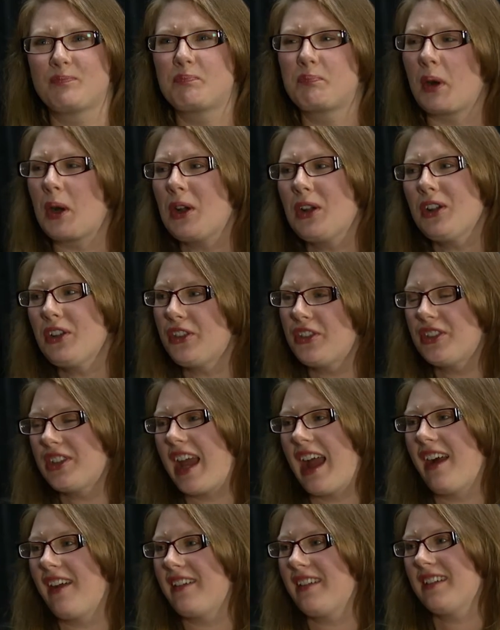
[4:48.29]
burst
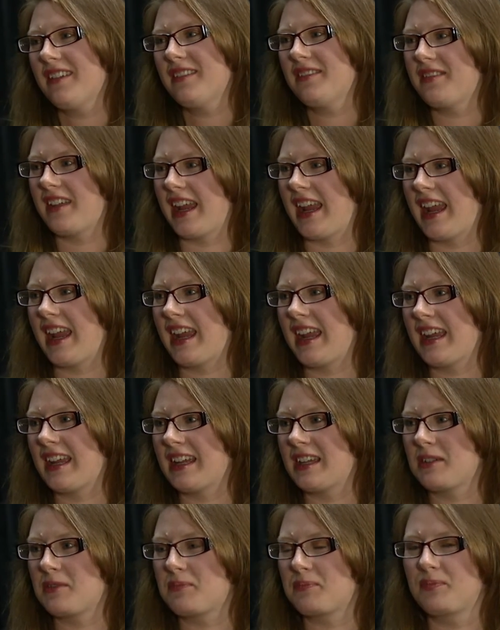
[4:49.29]
out of
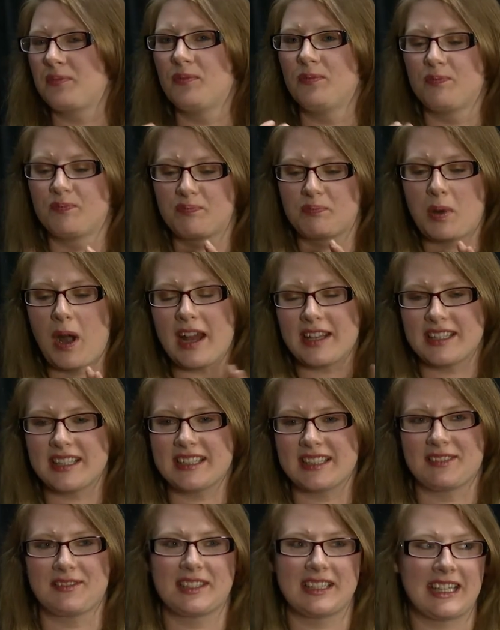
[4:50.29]
a process
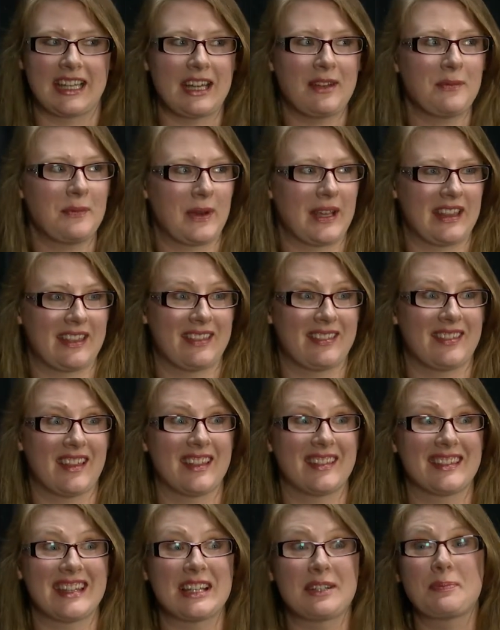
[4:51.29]
of sitting with
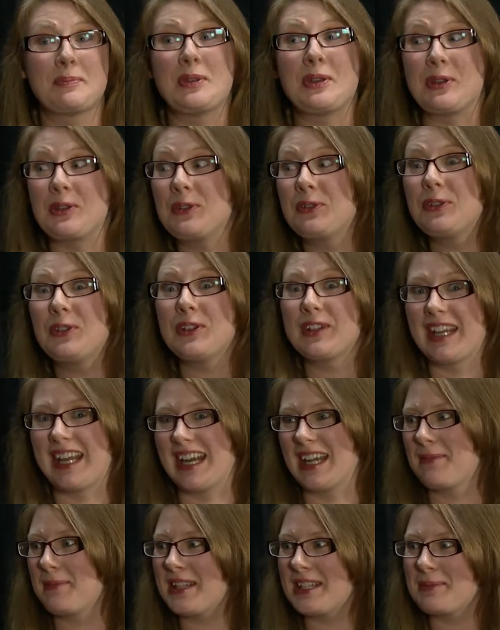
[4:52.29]
these beautiful
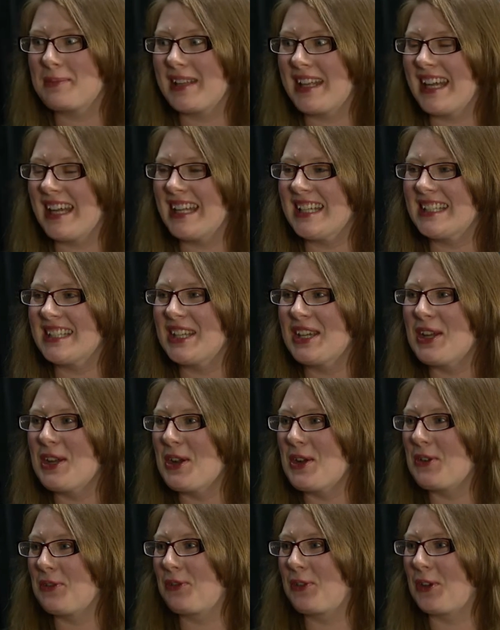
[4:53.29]
cannabis plants
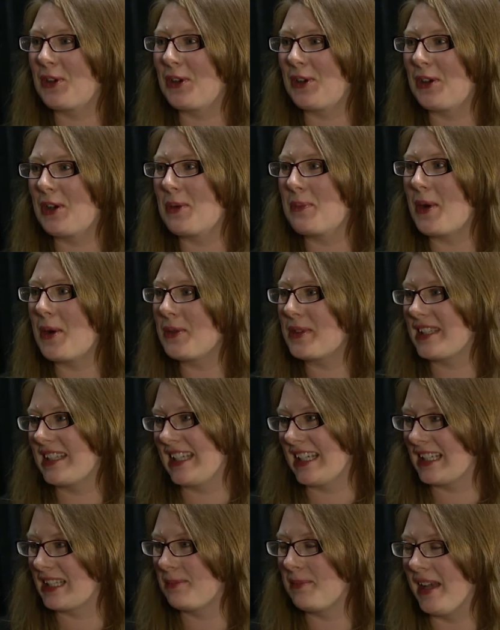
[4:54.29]
for about
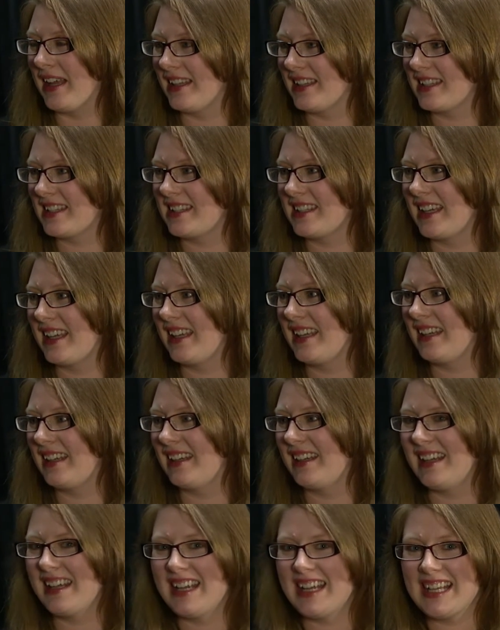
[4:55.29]
six months.
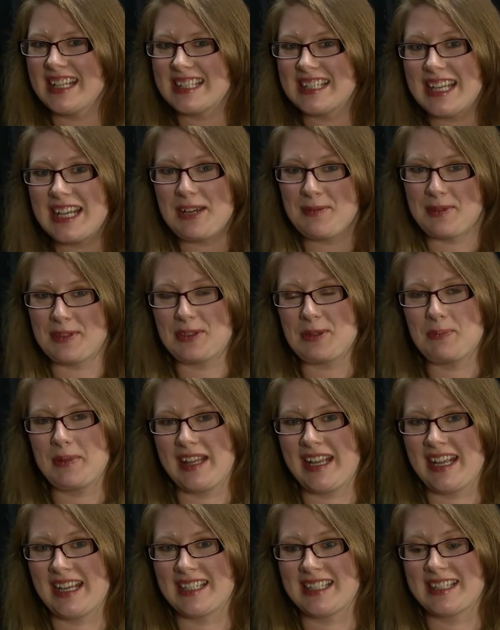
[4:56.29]
And sitting with the
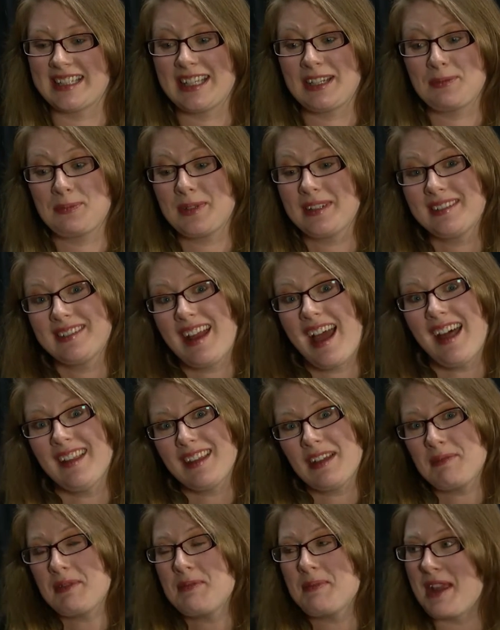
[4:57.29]
plants, they would not
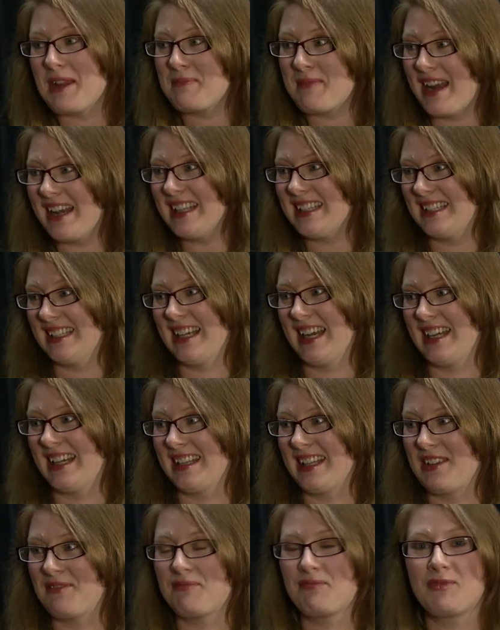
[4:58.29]
let me make medicine out of
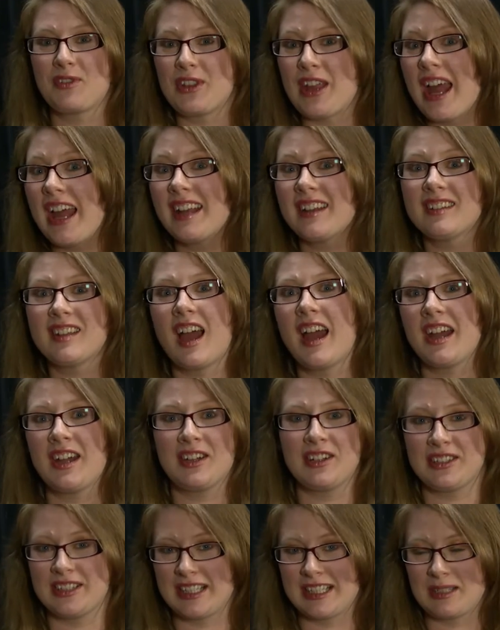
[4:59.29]
them for that
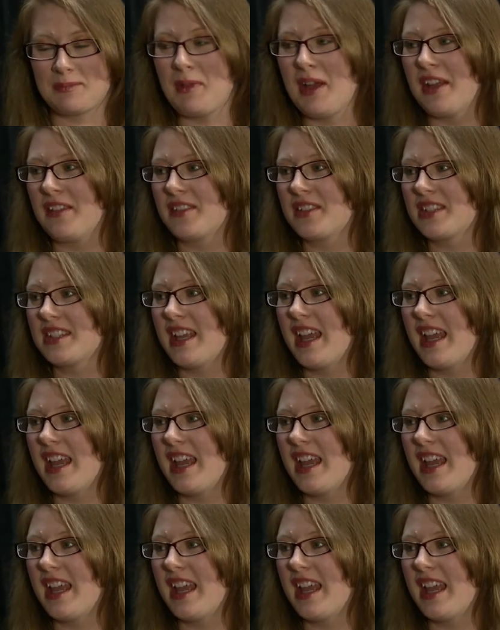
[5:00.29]
entire six months.